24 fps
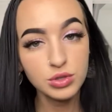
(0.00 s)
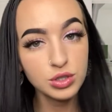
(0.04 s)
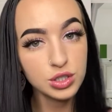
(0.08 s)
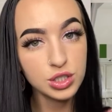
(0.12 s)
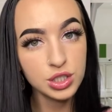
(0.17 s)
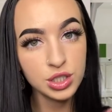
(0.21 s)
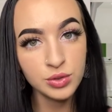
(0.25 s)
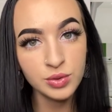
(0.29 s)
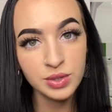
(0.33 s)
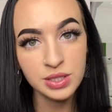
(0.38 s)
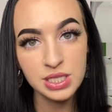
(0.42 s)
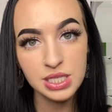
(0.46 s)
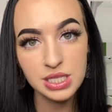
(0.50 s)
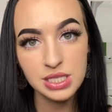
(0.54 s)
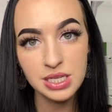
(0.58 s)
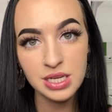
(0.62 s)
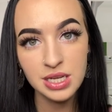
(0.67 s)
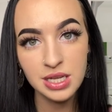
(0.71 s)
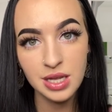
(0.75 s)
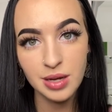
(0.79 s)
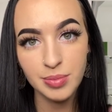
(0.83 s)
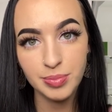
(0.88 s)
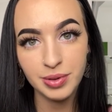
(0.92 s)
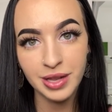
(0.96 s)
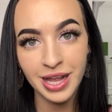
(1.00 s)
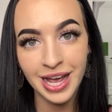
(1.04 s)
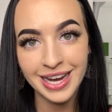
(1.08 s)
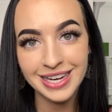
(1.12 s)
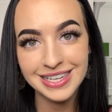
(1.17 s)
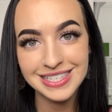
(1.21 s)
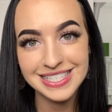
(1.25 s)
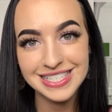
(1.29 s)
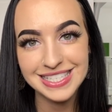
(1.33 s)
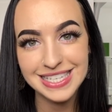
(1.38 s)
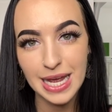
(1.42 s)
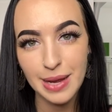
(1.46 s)
do you want to see the black
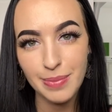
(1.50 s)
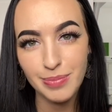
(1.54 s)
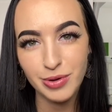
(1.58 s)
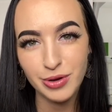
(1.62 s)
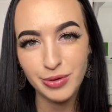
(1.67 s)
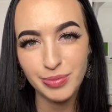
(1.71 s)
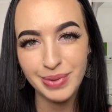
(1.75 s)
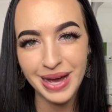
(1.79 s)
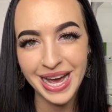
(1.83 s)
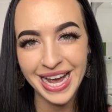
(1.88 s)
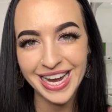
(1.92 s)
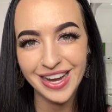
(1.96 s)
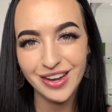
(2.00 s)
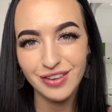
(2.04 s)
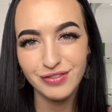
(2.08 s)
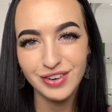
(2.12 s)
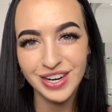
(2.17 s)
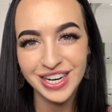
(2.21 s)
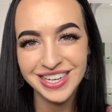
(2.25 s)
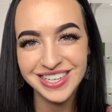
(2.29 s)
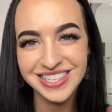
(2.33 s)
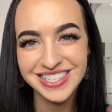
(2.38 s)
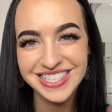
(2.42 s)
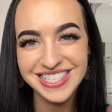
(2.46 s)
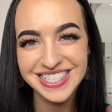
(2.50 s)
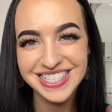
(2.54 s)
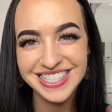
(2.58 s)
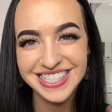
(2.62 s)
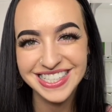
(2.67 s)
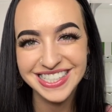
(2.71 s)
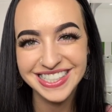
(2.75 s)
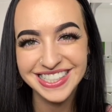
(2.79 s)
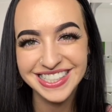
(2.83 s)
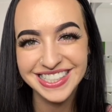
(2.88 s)
staple bag first?